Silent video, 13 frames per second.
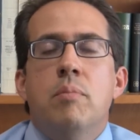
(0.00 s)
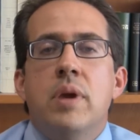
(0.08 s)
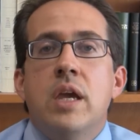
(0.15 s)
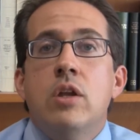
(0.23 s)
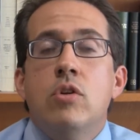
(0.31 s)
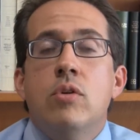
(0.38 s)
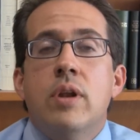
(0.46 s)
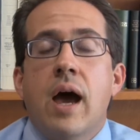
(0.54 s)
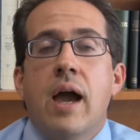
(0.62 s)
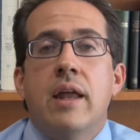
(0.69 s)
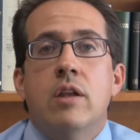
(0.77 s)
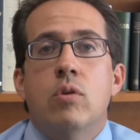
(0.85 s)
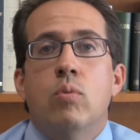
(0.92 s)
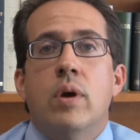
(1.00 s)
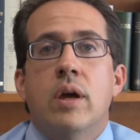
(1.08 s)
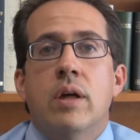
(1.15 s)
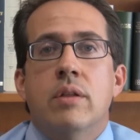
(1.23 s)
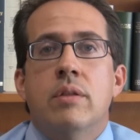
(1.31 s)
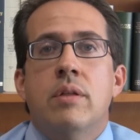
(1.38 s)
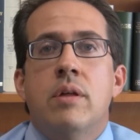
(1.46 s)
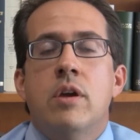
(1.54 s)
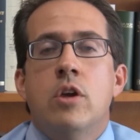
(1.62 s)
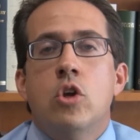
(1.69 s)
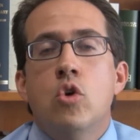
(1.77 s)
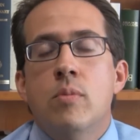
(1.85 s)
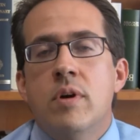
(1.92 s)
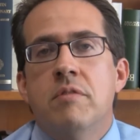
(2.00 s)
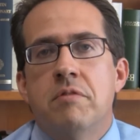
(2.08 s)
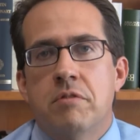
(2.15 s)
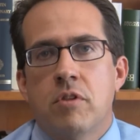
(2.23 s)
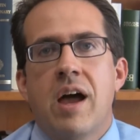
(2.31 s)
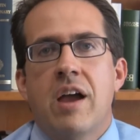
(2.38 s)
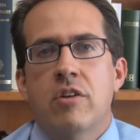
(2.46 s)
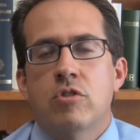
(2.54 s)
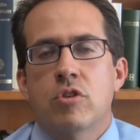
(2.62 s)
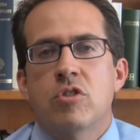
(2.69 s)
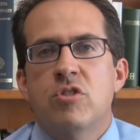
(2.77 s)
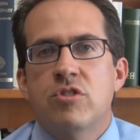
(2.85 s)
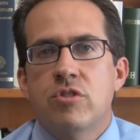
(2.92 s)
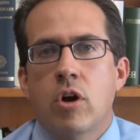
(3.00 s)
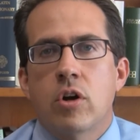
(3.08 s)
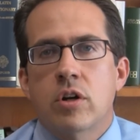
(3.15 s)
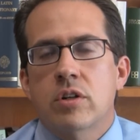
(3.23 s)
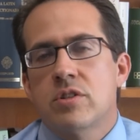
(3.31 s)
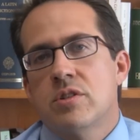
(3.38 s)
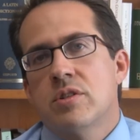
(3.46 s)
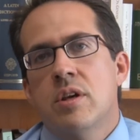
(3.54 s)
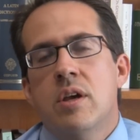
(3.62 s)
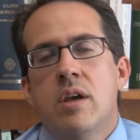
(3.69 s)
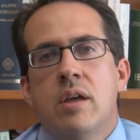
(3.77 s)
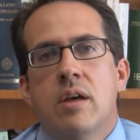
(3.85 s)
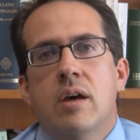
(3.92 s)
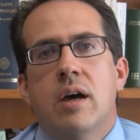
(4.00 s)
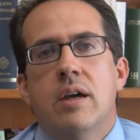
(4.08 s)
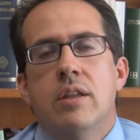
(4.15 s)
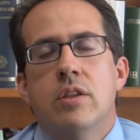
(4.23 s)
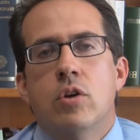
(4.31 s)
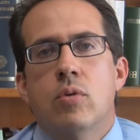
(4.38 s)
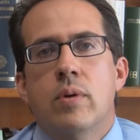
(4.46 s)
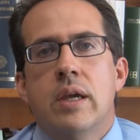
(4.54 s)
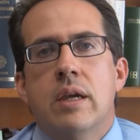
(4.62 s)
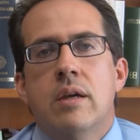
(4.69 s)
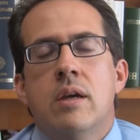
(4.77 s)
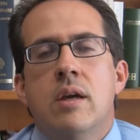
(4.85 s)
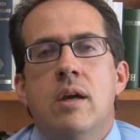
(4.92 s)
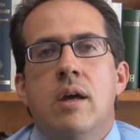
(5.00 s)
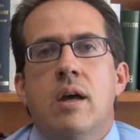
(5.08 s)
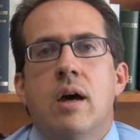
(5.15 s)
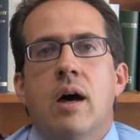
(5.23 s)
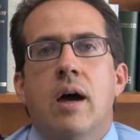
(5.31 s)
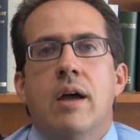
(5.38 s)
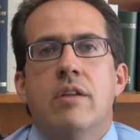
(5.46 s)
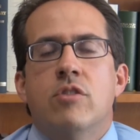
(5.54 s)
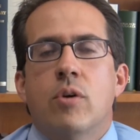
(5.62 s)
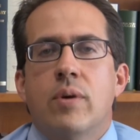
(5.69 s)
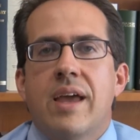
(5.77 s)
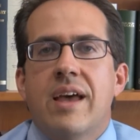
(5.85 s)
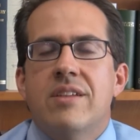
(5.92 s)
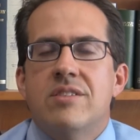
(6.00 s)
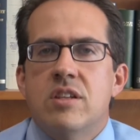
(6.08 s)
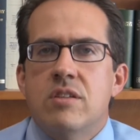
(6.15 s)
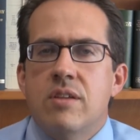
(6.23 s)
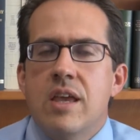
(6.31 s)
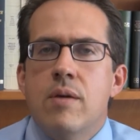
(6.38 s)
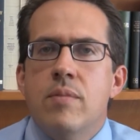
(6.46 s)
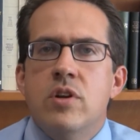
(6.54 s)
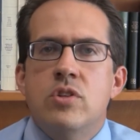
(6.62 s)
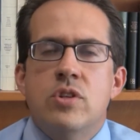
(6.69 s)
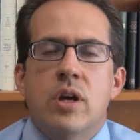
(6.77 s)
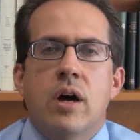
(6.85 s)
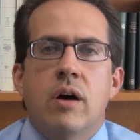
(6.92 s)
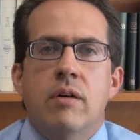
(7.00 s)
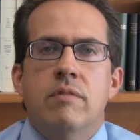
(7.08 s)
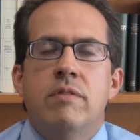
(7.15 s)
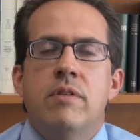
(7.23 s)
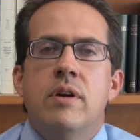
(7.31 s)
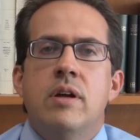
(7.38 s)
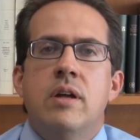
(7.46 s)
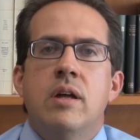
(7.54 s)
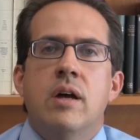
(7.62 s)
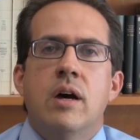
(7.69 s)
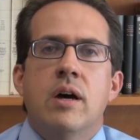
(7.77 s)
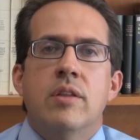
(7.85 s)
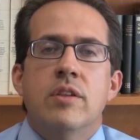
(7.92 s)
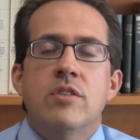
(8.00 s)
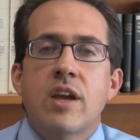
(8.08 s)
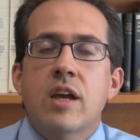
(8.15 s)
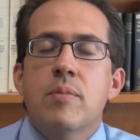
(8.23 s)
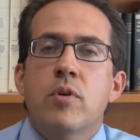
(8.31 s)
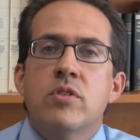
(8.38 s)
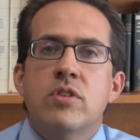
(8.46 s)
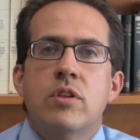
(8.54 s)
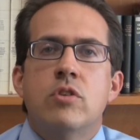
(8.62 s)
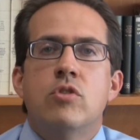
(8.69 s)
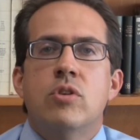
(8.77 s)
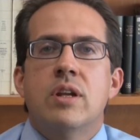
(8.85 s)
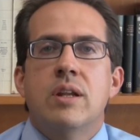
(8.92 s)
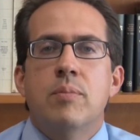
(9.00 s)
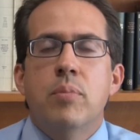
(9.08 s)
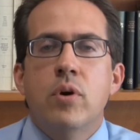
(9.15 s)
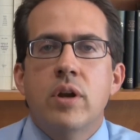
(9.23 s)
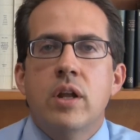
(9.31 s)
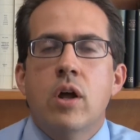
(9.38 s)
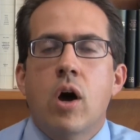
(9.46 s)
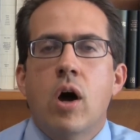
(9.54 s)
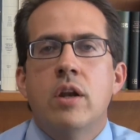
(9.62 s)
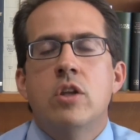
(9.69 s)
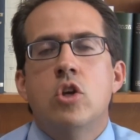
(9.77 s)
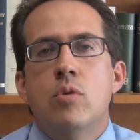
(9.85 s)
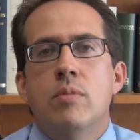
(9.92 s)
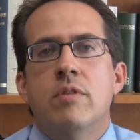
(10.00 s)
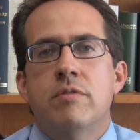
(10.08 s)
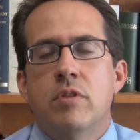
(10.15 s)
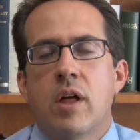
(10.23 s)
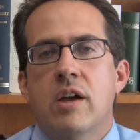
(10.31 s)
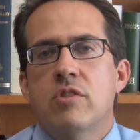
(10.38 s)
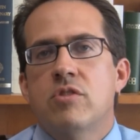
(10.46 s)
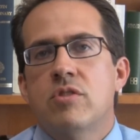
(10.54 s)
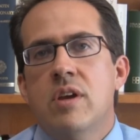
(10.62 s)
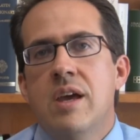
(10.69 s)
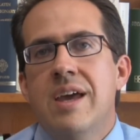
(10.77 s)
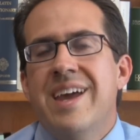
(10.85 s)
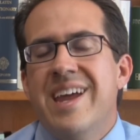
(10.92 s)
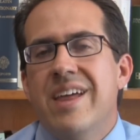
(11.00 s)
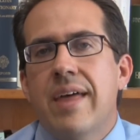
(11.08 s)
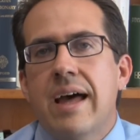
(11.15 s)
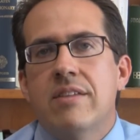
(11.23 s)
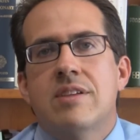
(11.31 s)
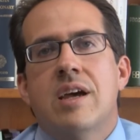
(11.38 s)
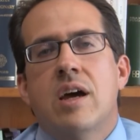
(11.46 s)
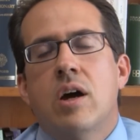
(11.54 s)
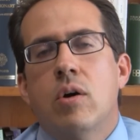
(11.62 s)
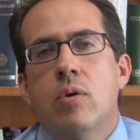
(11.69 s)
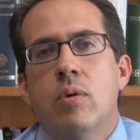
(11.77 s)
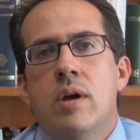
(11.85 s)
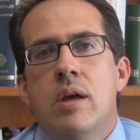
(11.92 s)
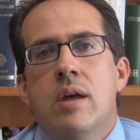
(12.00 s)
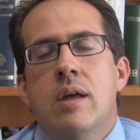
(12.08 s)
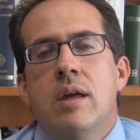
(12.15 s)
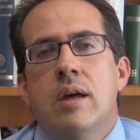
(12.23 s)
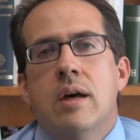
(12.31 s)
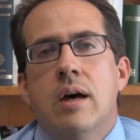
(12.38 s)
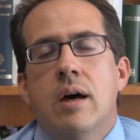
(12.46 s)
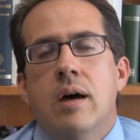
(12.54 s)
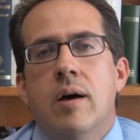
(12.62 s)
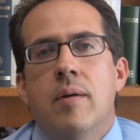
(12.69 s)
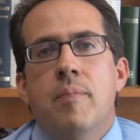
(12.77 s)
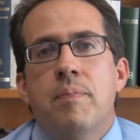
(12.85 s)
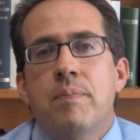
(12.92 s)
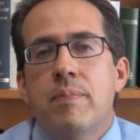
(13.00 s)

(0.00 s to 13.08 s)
being united with human flesh, or sarx uh, in the Greek. Uh, and so he has this image of uh, the second person of the Trinity putting on human flesh, and that's how uh,